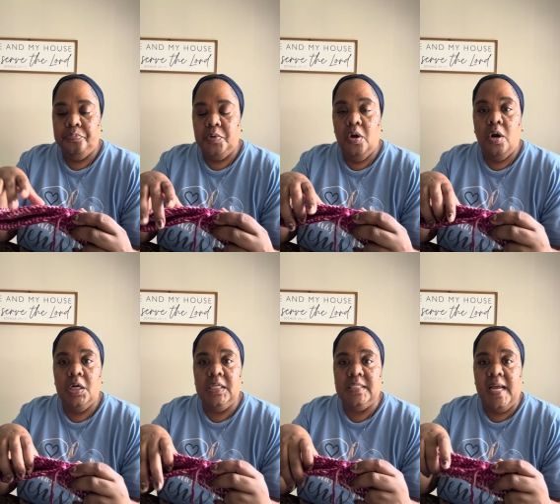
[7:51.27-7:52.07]
or
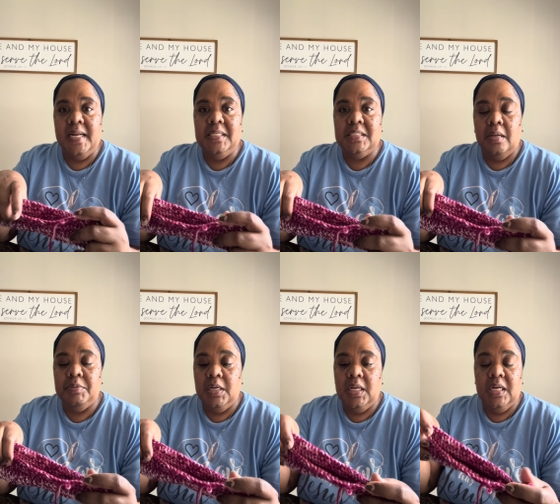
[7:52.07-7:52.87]
designing
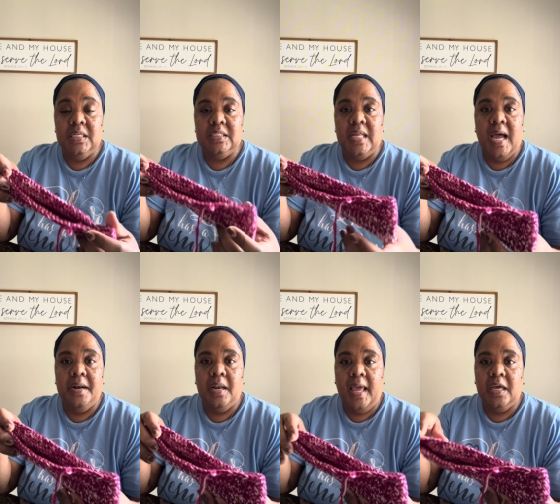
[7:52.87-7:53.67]
something and it's not
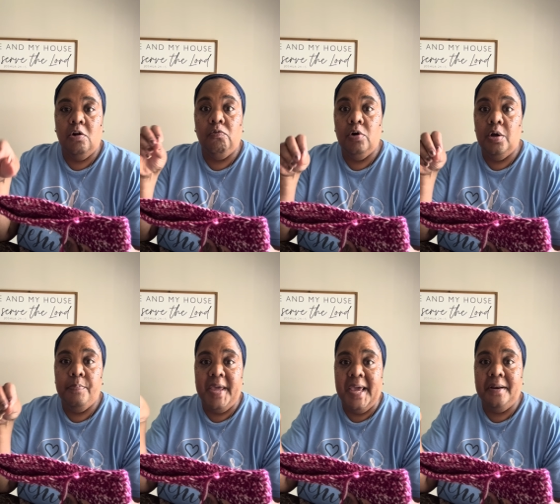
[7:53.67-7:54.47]
like a real
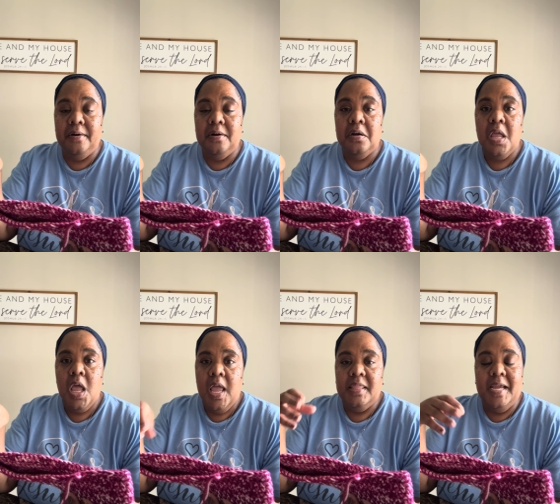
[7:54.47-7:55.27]
pattern,
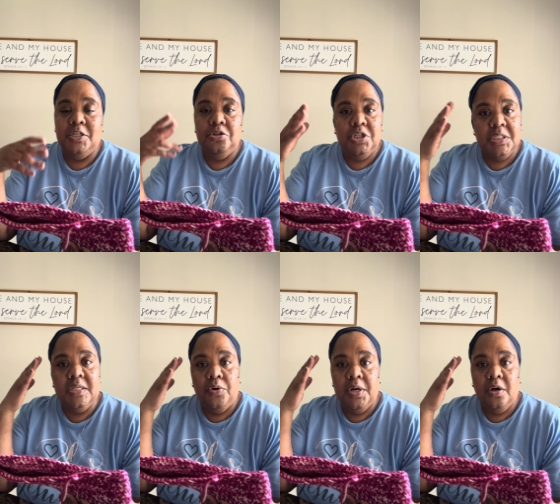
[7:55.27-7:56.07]
that you're just
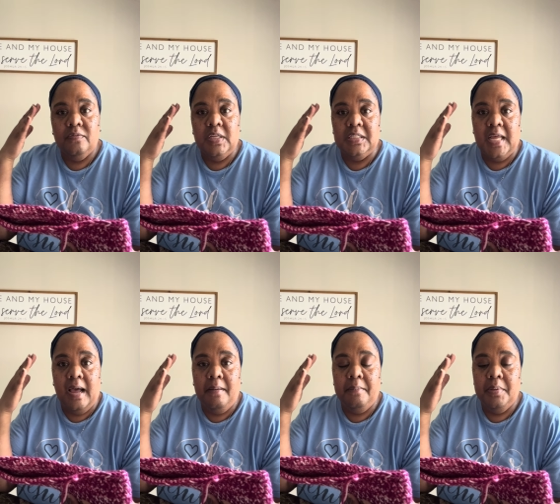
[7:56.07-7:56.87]
going off the
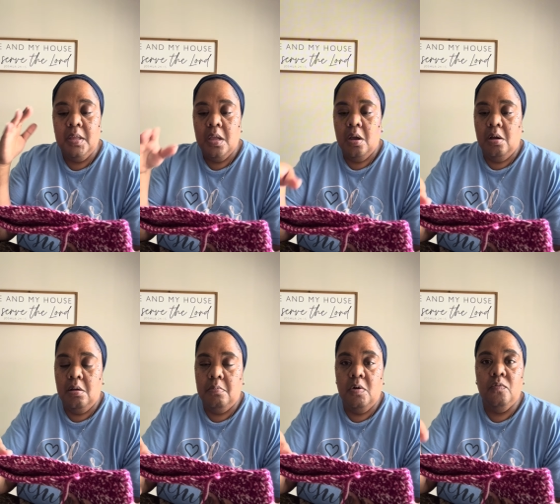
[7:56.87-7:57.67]
top
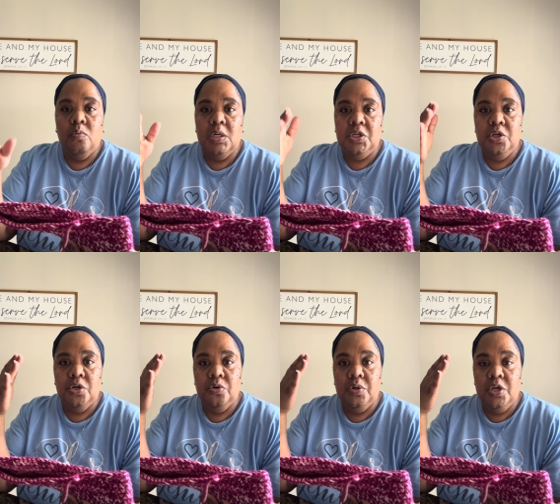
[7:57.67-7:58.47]
of what
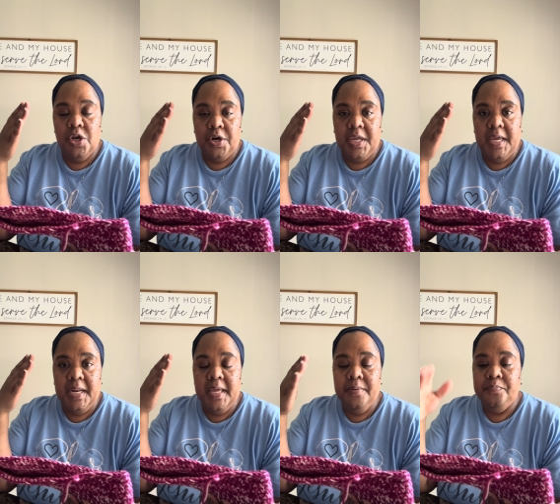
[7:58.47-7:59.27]
you're
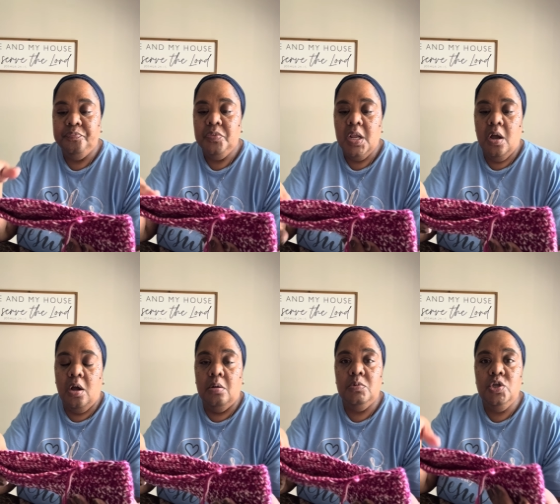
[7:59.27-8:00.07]
getting,
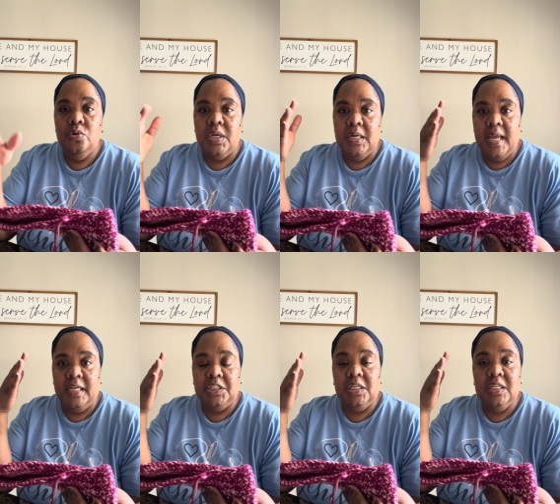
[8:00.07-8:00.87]
you can actually